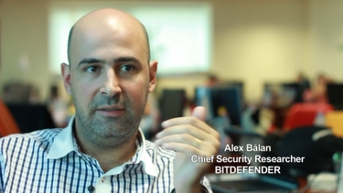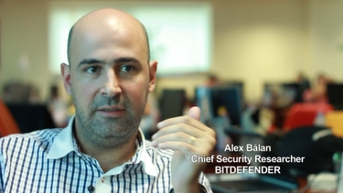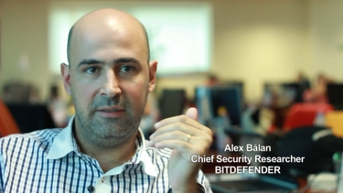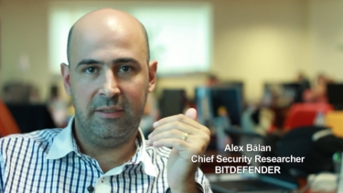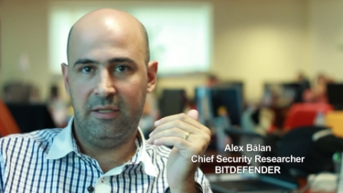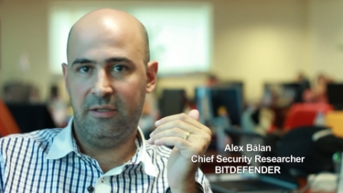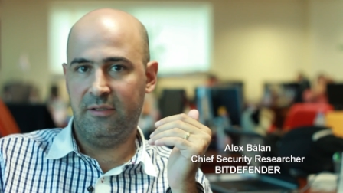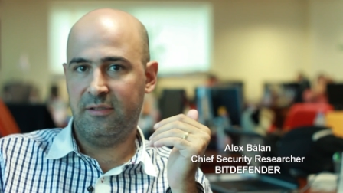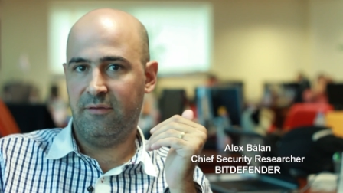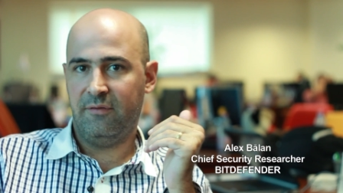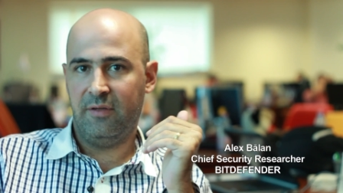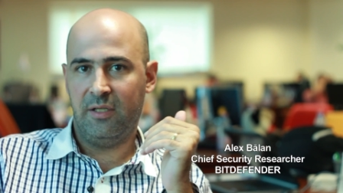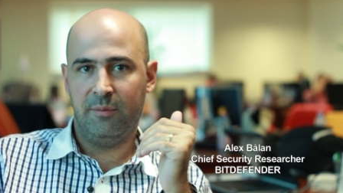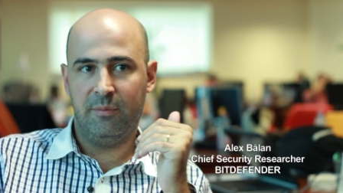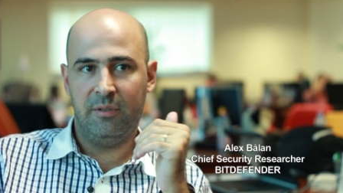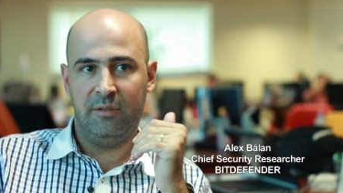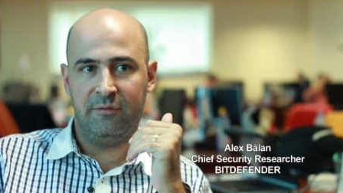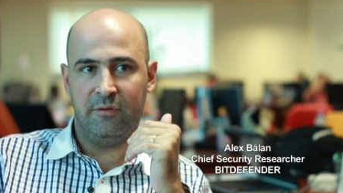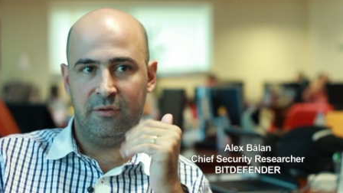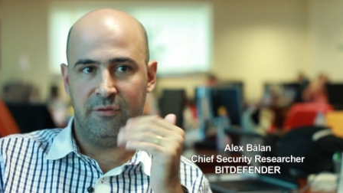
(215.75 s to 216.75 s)
Again, it's
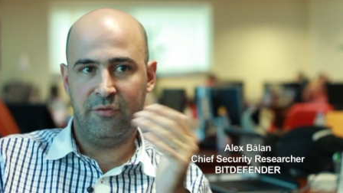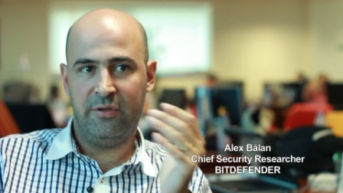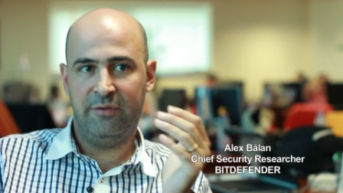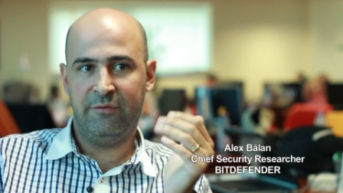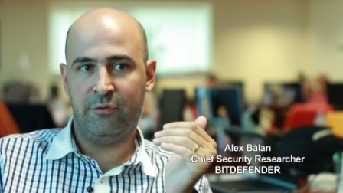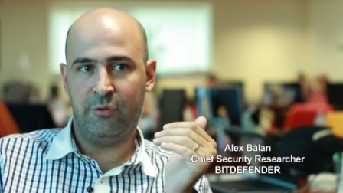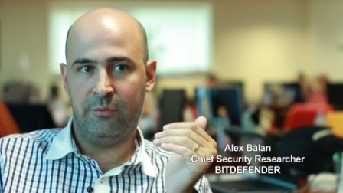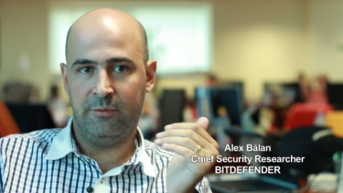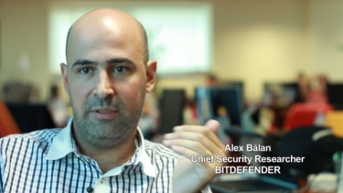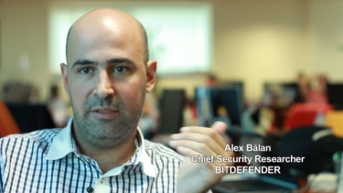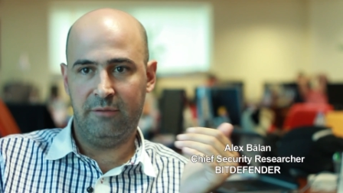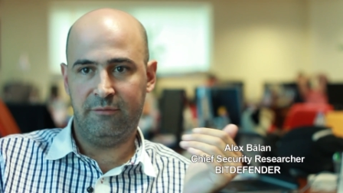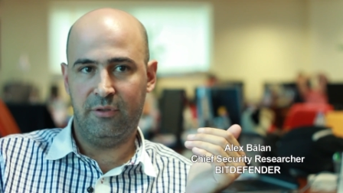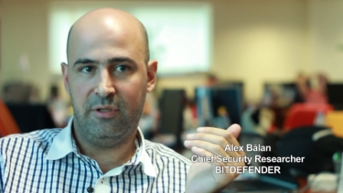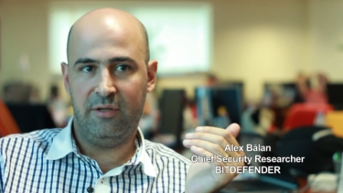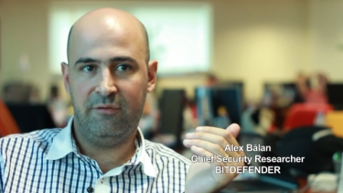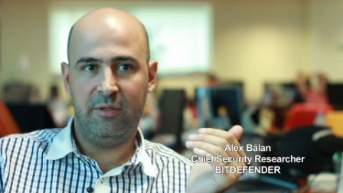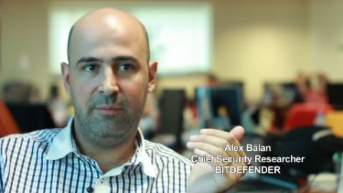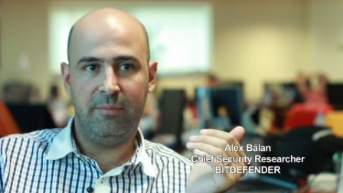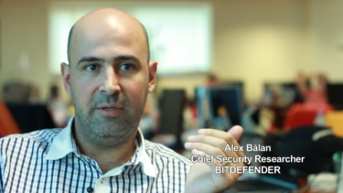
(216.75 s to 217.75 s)
available for free for, for
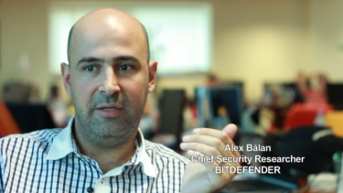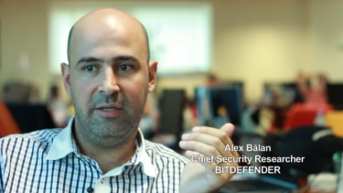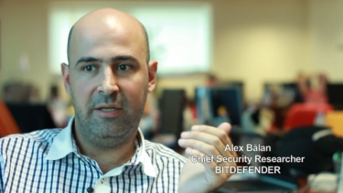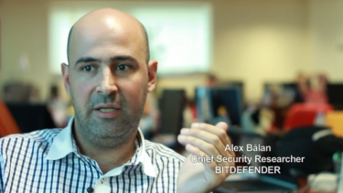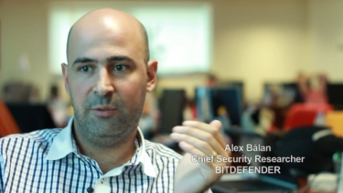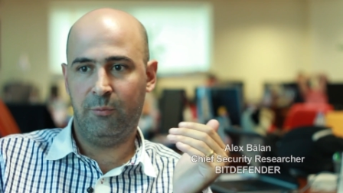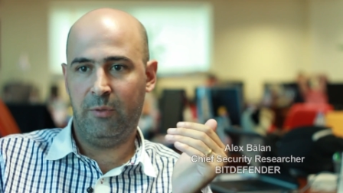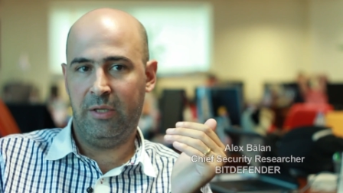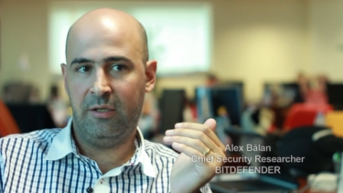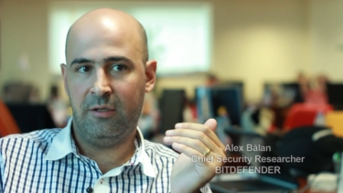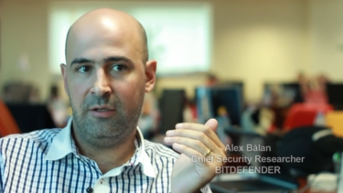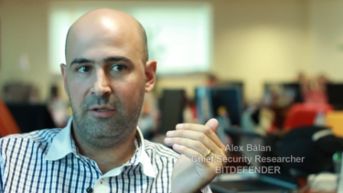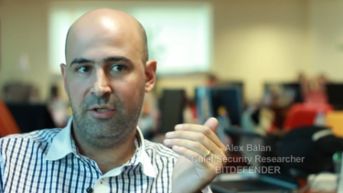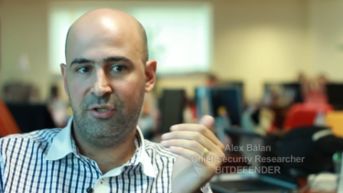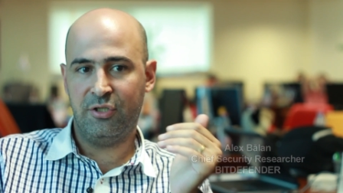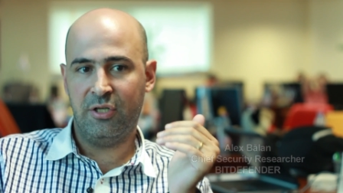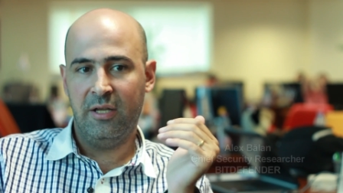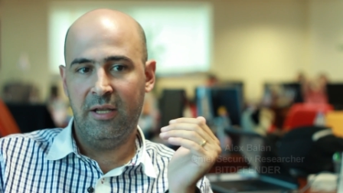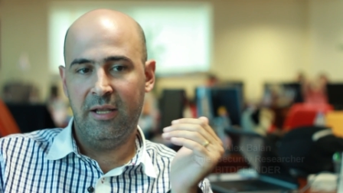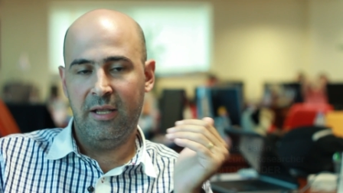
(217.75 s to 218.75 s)
everybody, and we
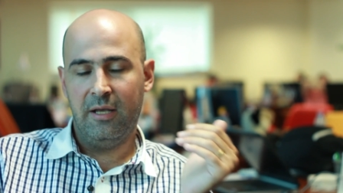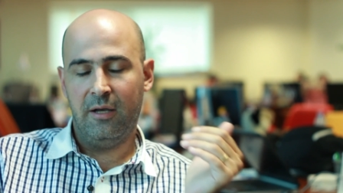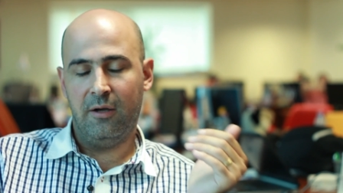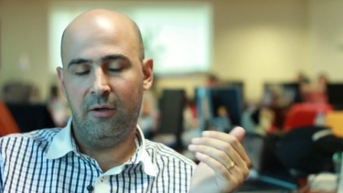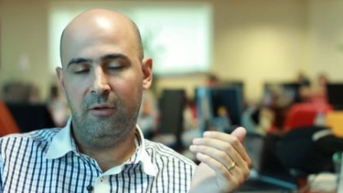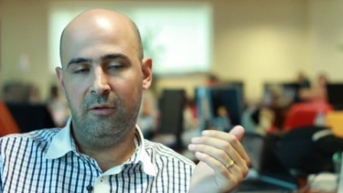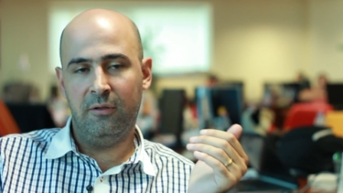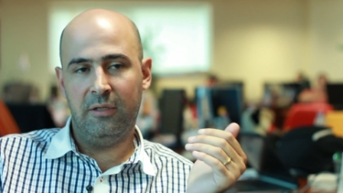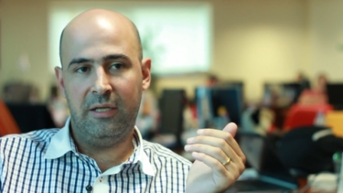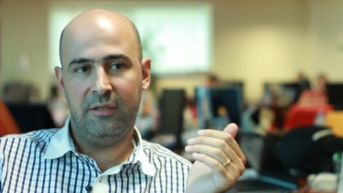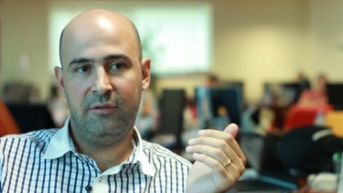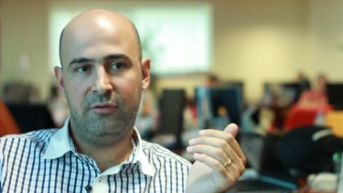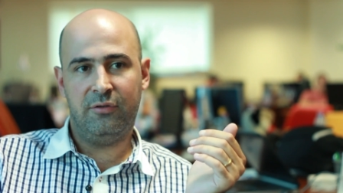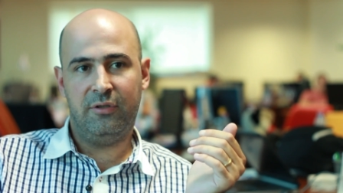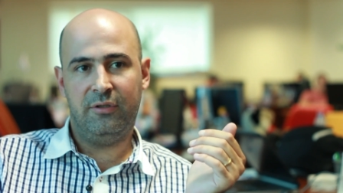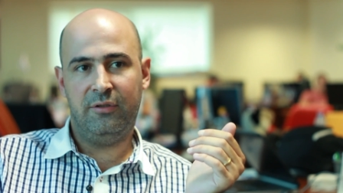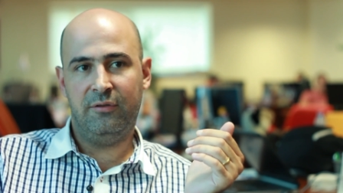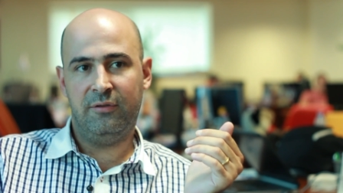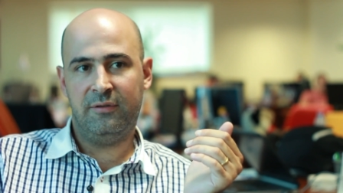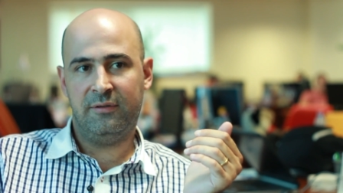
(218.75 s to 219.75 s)
encourage all
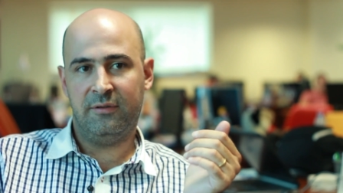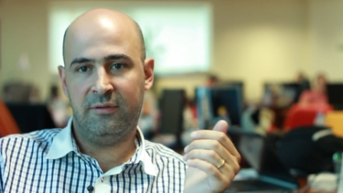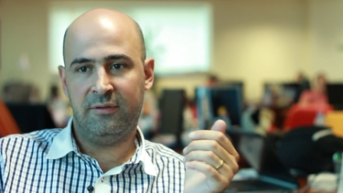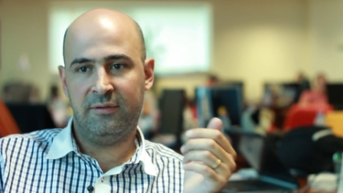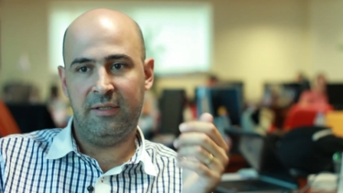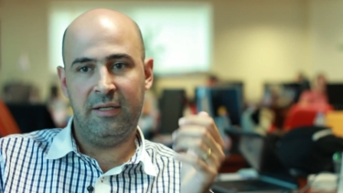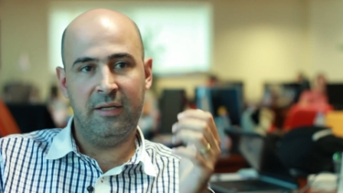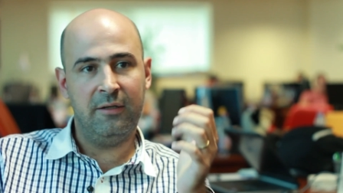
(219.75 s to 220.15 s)
Android users,